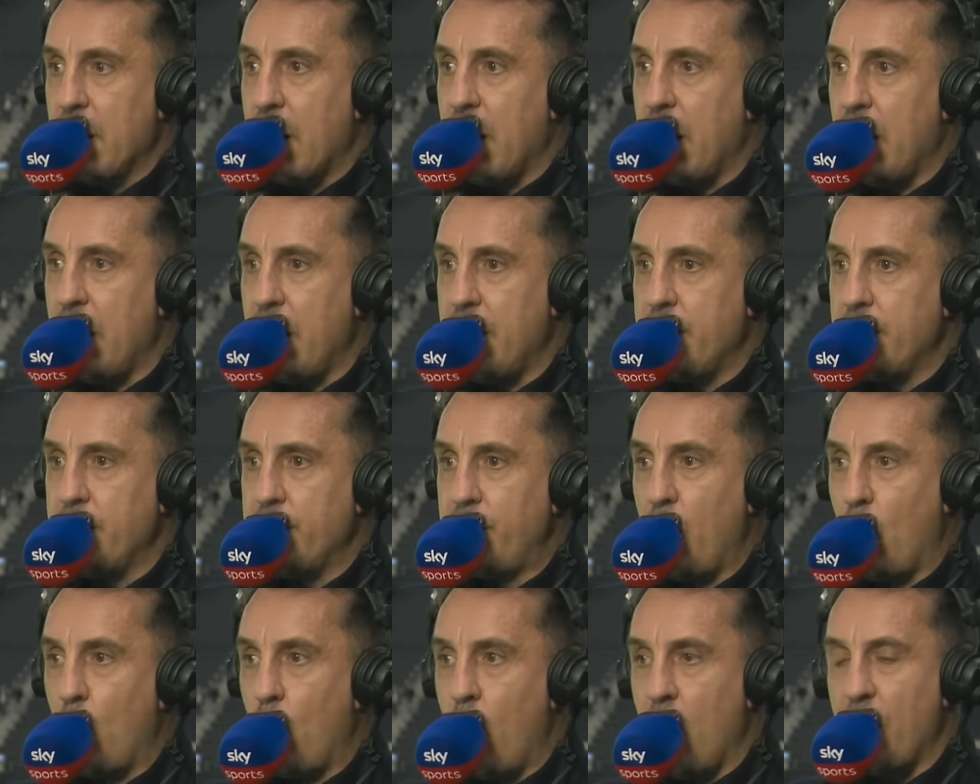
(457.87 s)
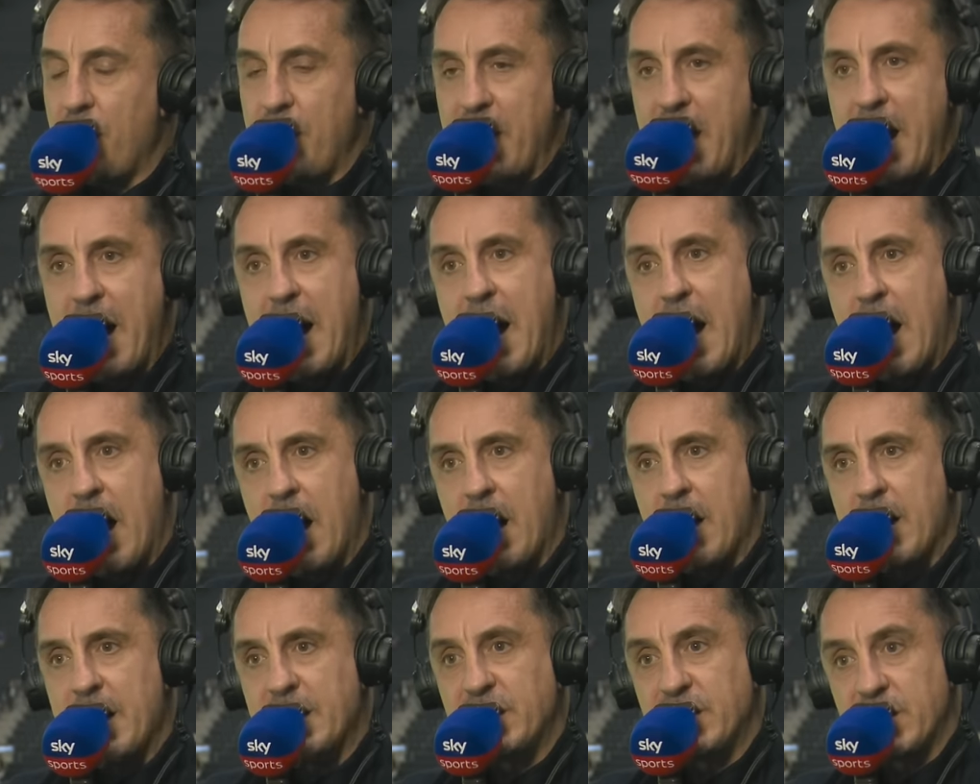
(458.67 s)
Um, but what they
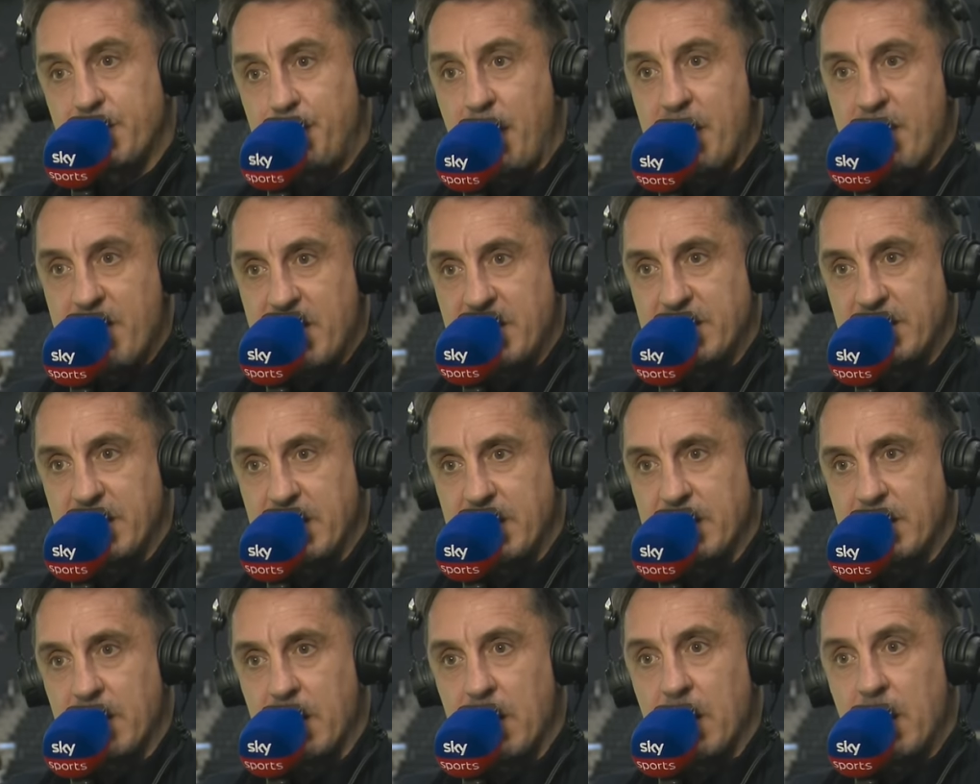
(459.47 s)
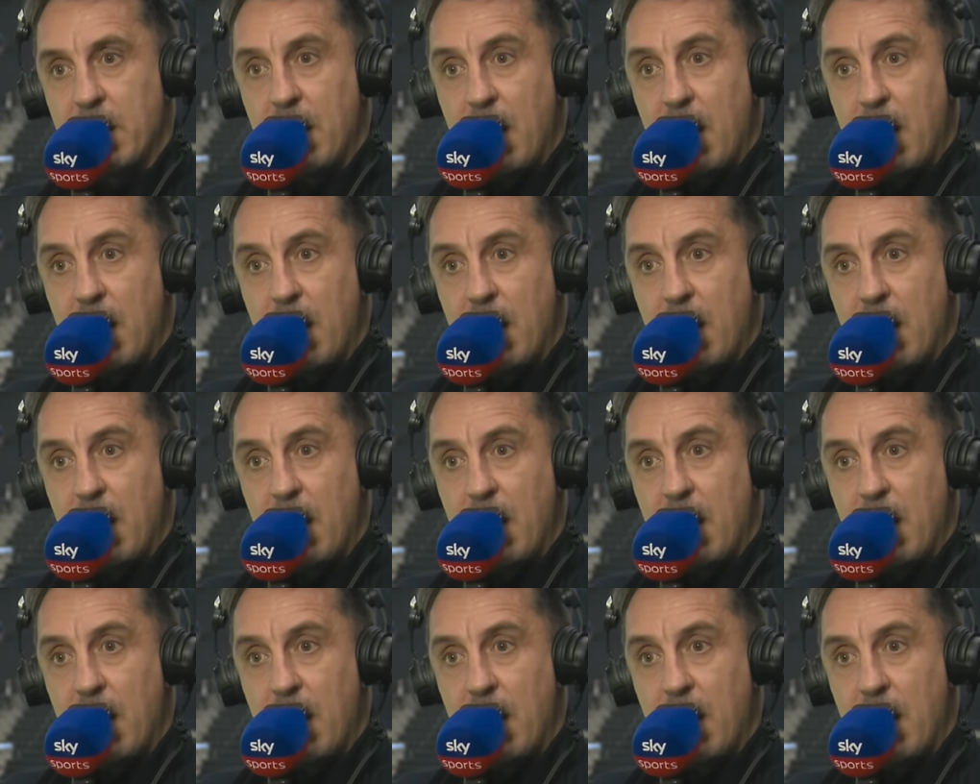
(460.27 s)
are is spirited.